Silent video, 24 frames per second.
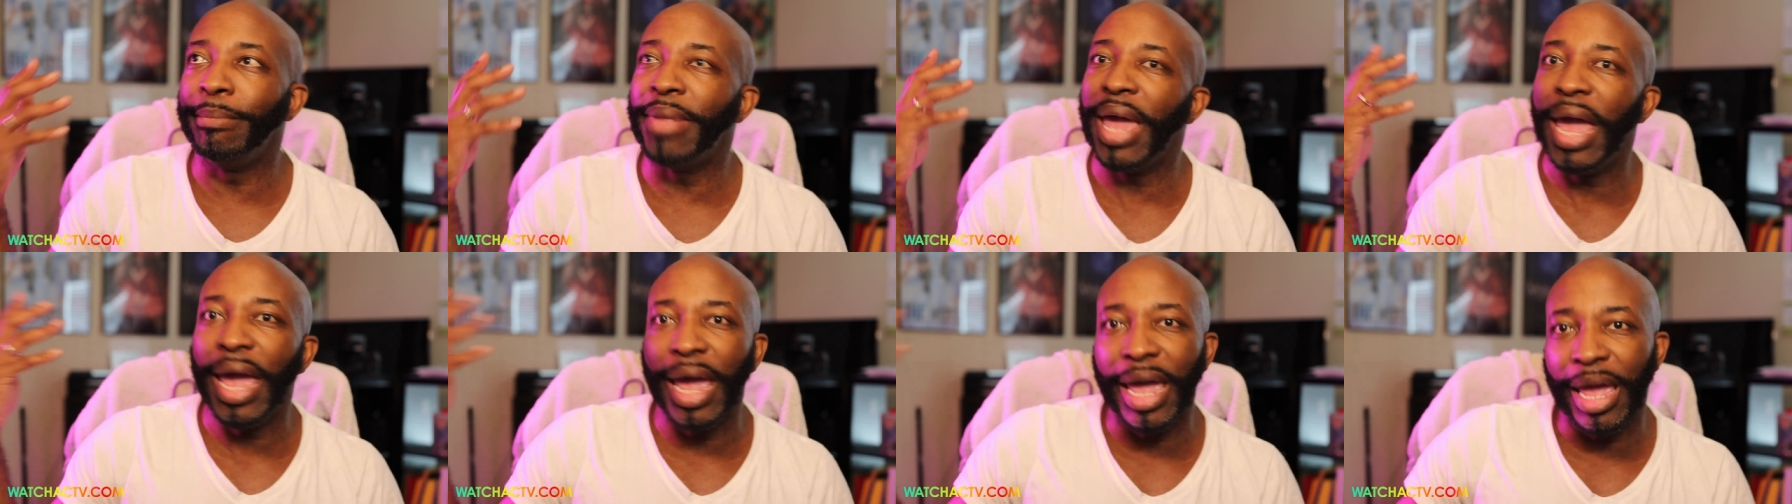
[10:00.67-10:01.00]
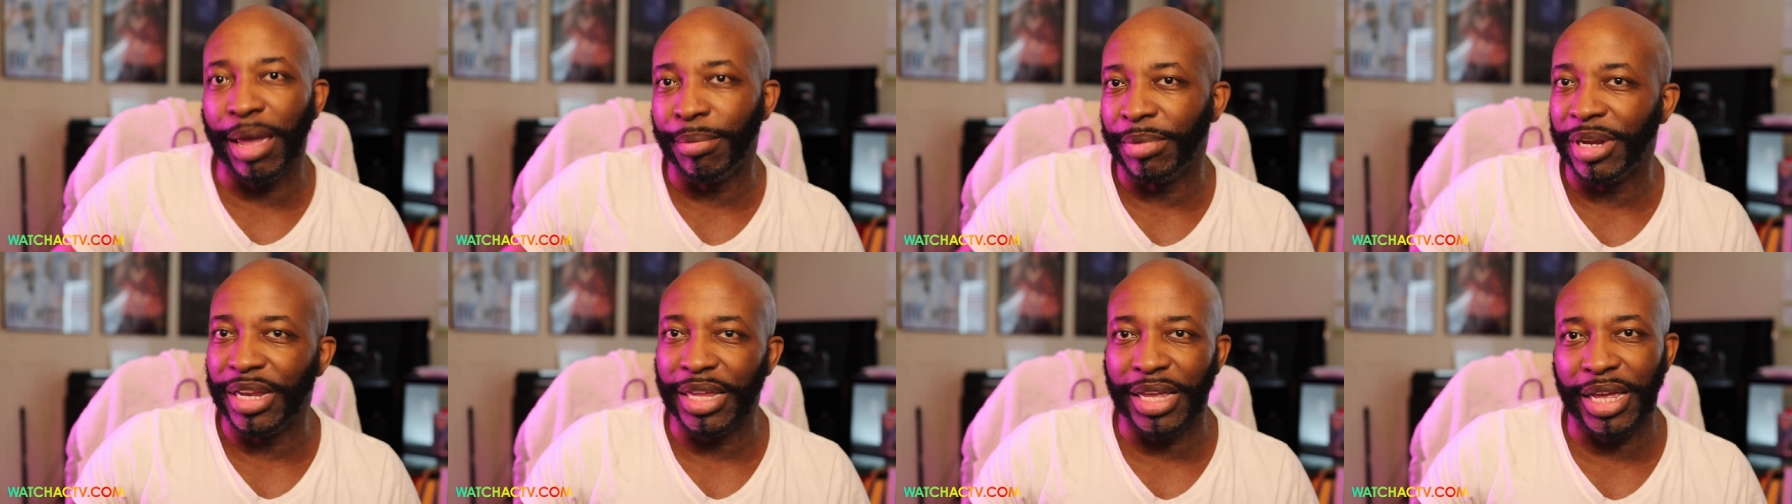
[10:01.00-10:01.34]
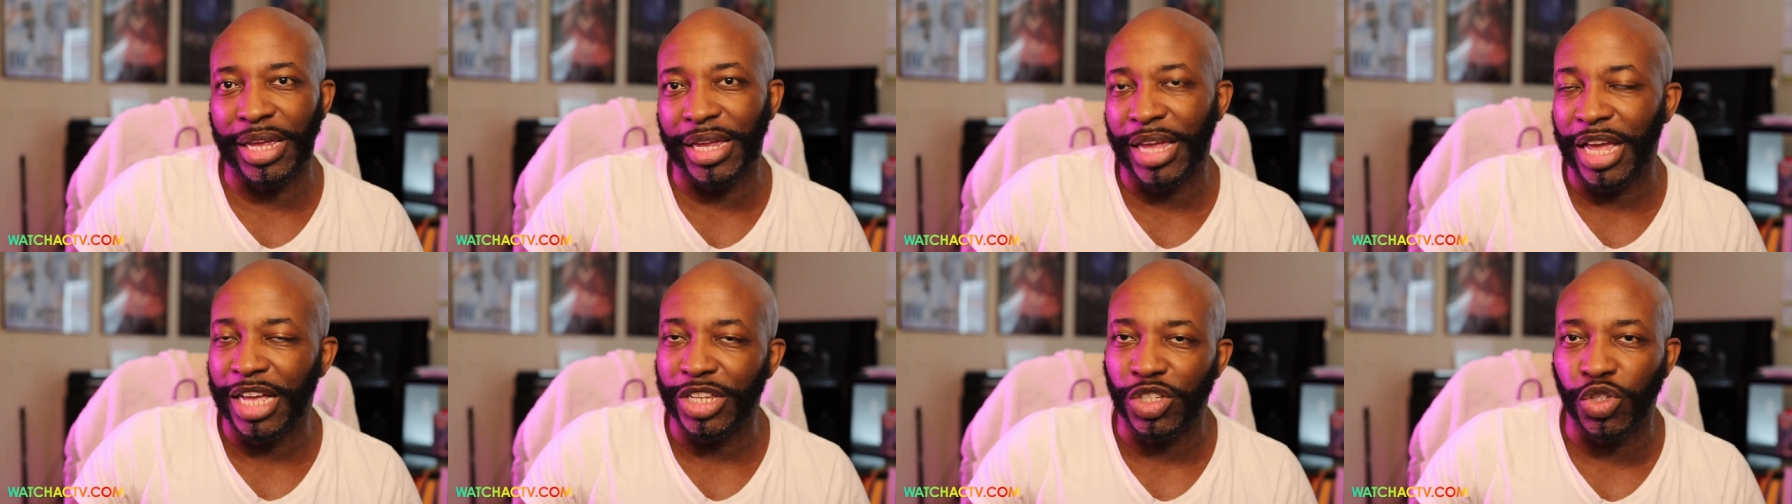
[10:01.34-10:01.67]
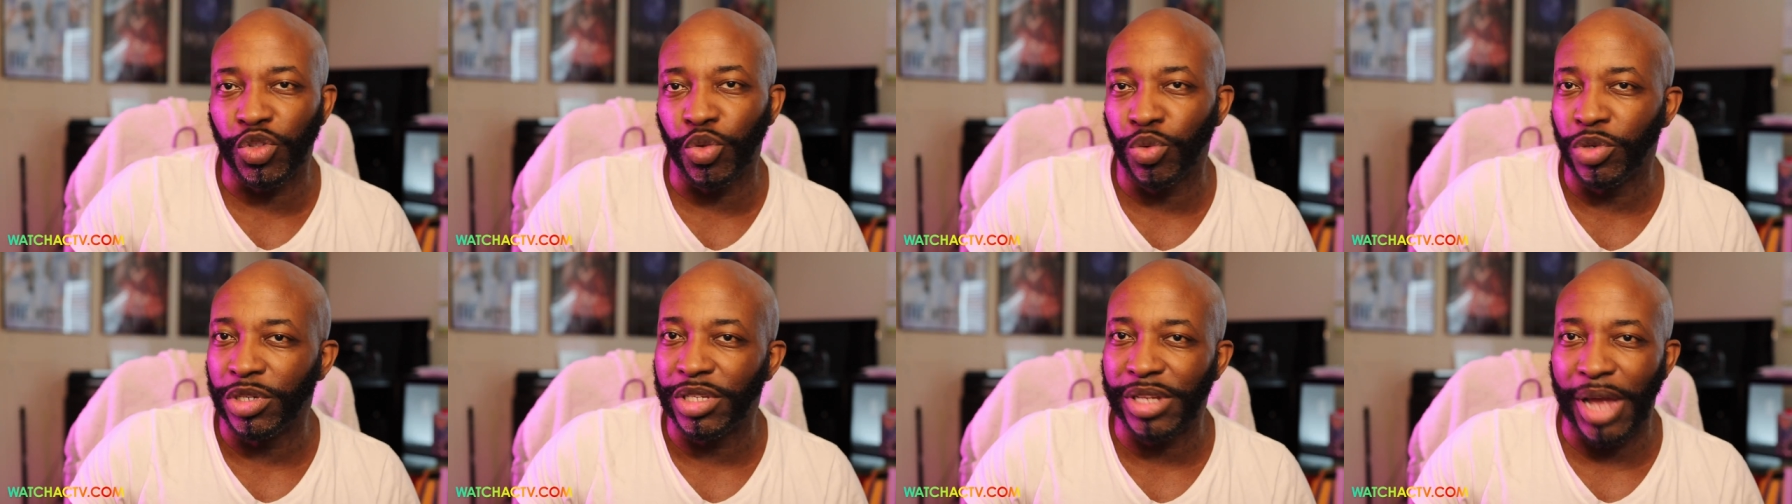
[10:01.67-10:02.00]
met Emily and Yes
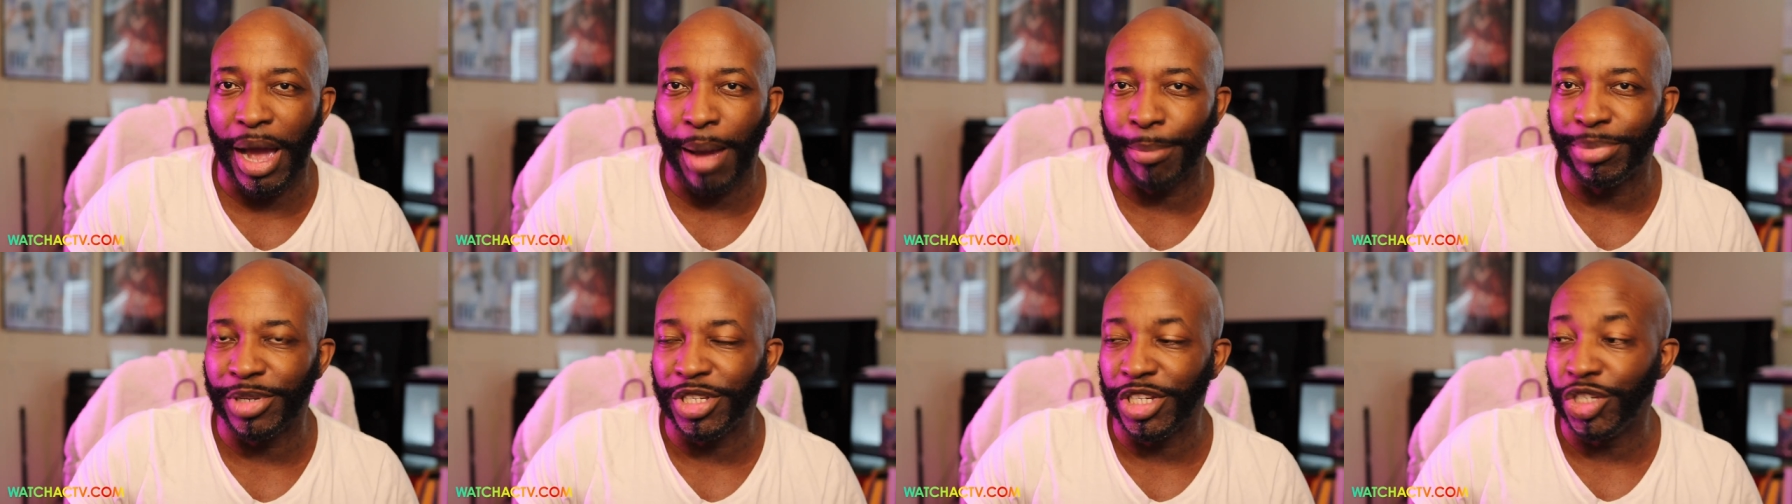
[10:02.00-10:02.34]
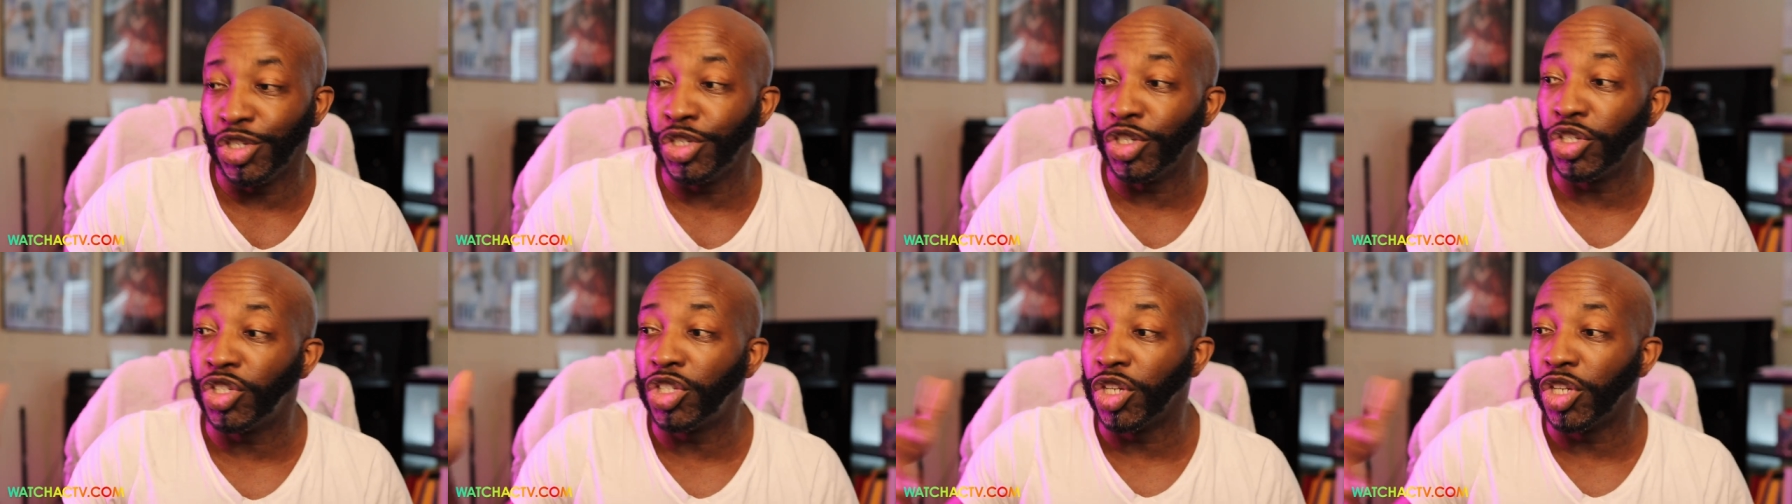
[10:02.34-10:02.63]
through this competition.